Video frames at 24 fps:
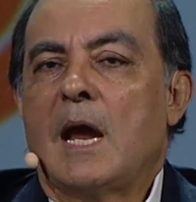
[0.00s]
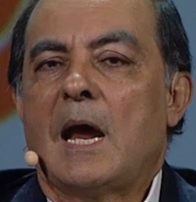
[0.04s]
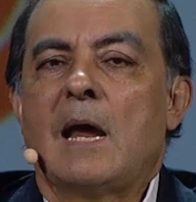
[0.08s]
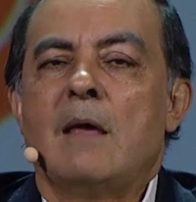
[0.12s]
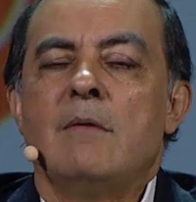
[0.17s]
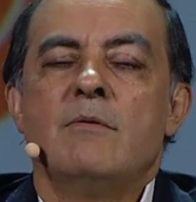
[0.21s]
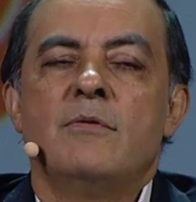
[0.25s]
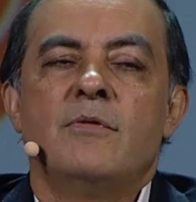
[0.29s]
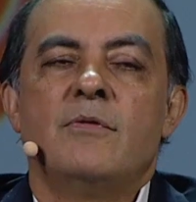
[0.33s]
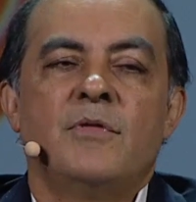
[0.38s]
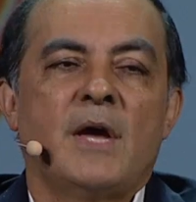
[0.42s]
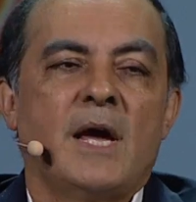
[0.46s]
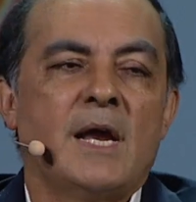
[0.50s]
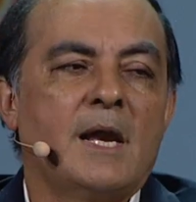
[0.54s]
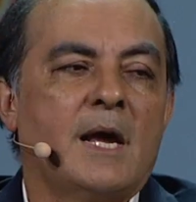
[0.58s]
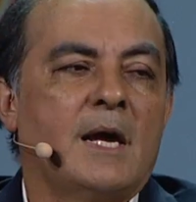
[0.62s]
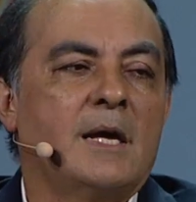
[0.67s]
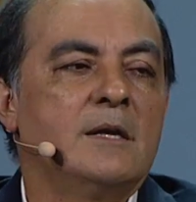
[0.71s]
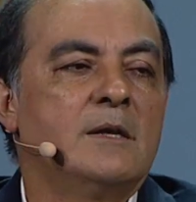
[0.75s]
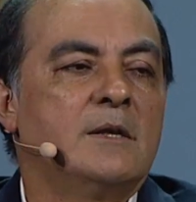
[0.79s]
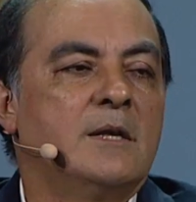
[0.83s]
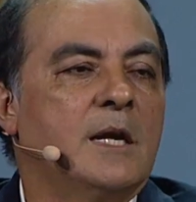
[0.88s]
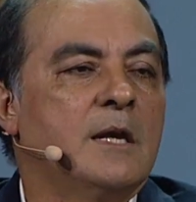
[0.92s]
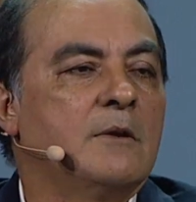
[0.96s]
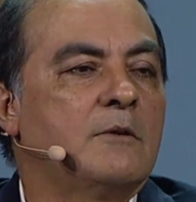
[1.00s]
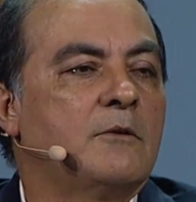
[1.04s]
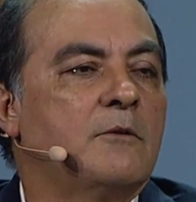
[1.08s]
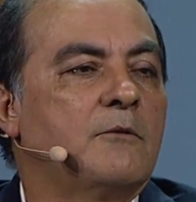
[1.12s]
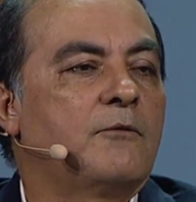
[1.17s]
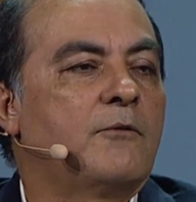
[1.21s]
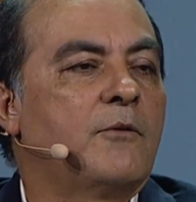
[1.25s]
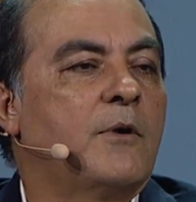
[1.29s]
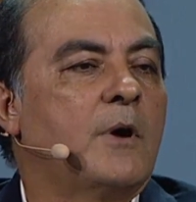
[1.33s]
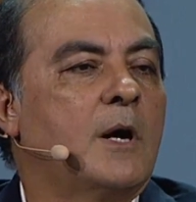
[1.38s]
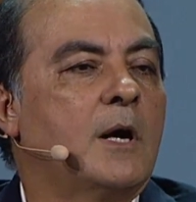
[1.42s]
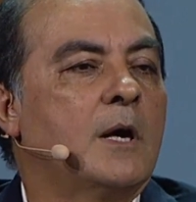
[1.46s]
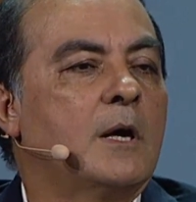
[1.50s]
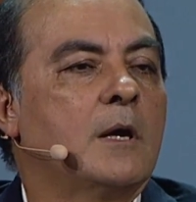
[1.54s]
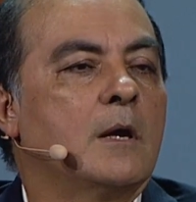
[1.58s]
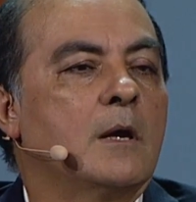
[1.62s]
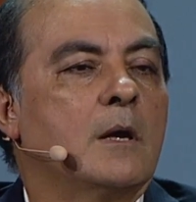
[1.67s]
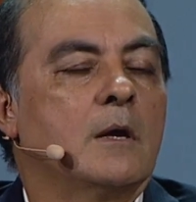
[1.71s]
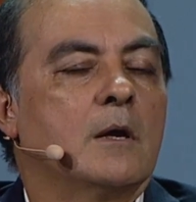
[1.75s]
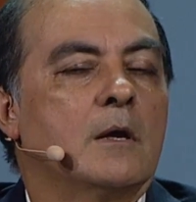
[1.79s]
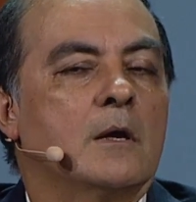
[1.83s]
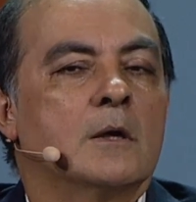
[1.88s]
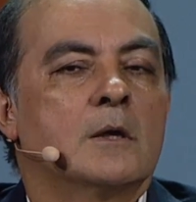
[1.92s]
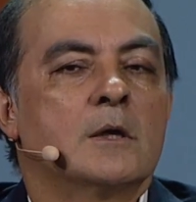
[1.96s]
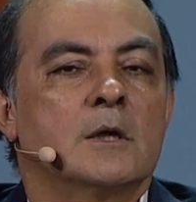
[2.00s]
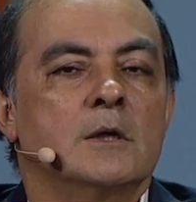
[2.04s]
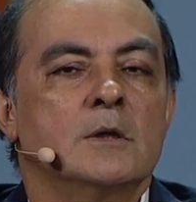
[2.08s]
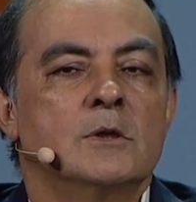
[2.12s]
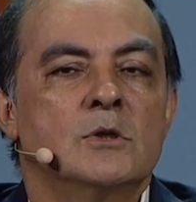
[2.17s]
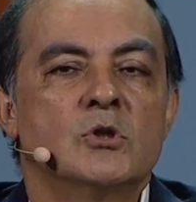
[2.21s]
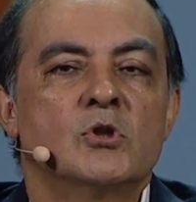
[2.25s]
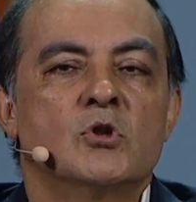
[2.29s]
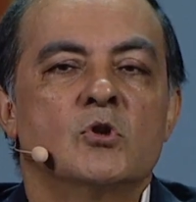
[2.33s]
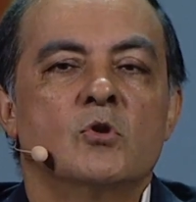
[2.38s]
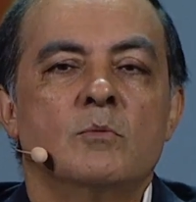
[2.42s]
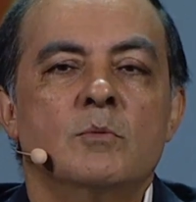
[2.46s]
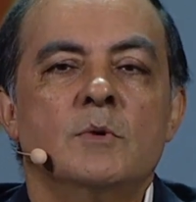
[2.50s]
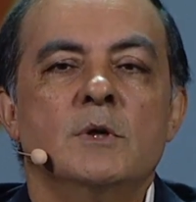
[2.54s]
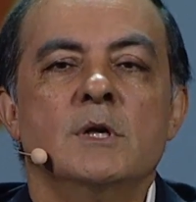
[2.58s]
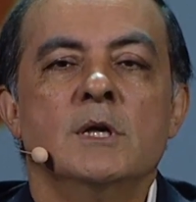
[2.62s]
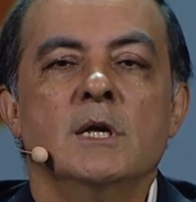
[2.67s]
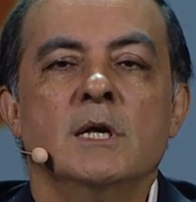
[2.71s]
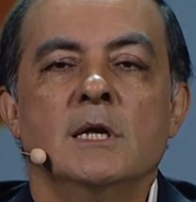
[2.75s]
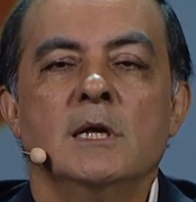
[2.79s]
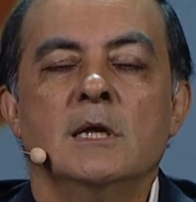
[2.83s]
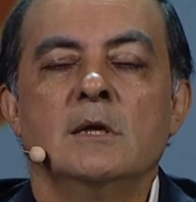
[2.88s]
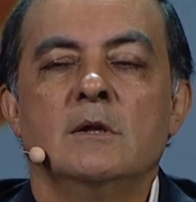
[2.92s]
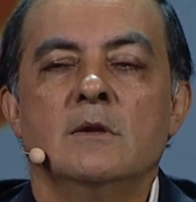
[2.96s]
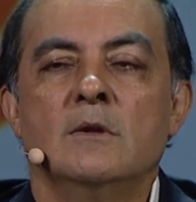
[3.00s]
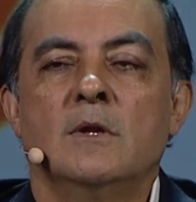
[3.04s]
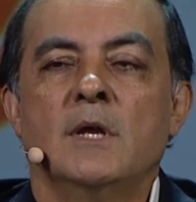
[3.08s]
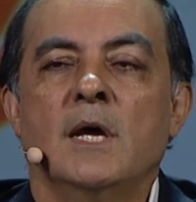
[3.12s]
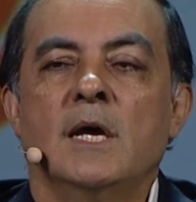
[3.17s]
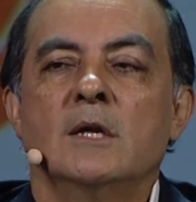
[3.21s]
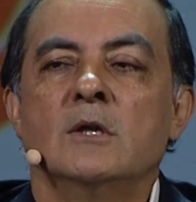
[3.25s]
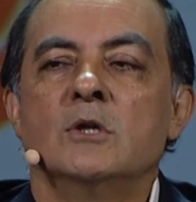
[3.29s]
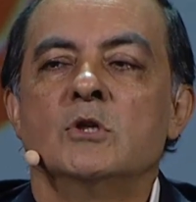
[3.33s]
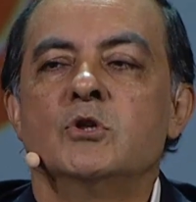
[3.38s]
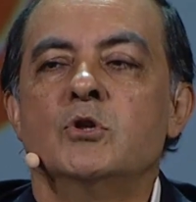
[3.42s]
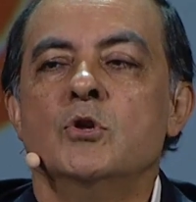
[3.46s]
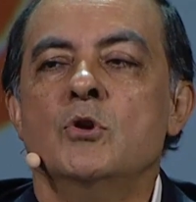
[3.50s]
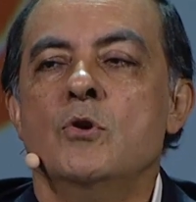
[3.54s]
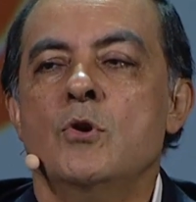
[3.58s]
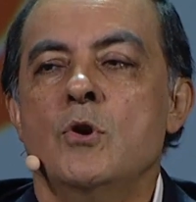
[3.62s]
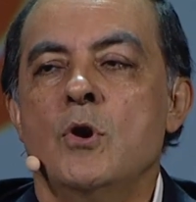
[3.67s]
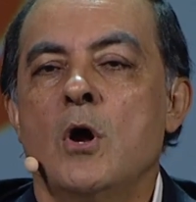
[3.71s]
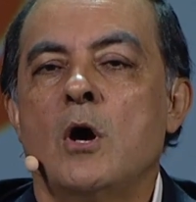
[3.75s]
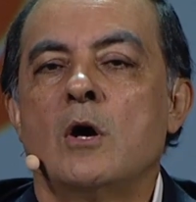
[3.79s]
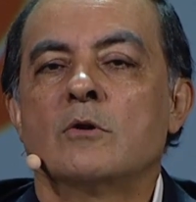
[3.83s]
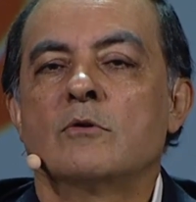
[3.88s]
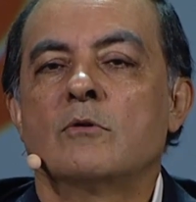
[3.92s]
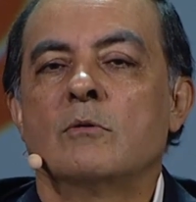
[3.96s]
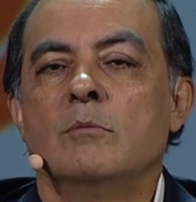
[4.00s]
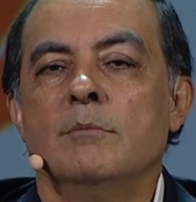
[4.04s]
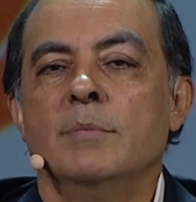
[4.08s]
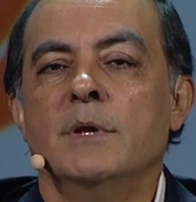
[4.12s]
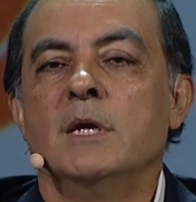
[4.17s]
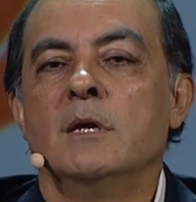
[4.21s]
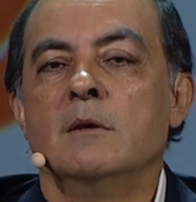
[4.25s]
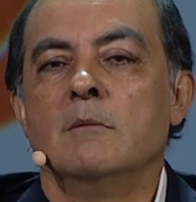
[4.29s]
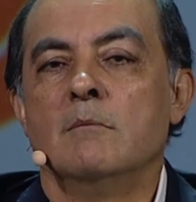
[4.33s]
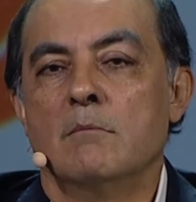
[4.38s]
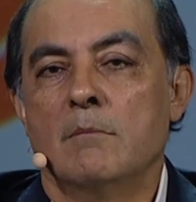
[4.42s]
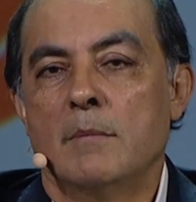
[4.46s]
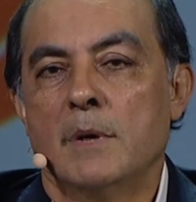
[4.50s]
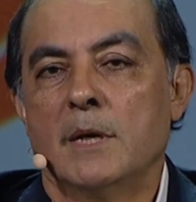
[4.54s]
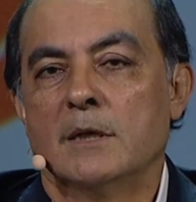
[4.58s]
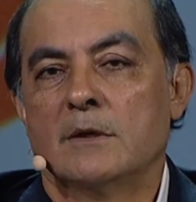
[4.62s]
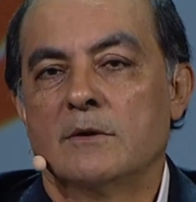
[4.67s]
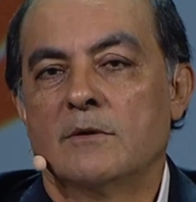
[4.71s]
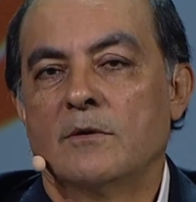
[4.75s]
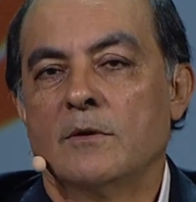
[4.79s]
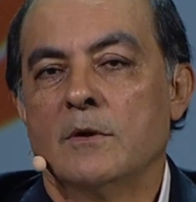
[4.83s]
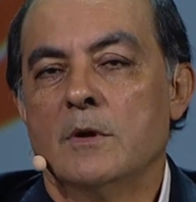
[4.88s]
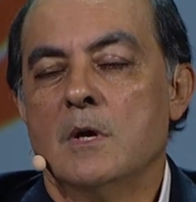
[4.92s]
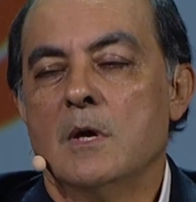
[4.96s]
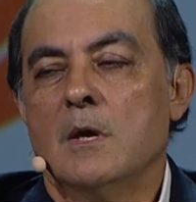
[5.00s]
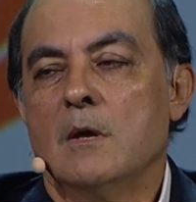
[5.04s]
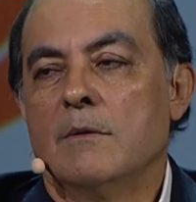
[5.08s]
And then identify a consumer need that is not being met.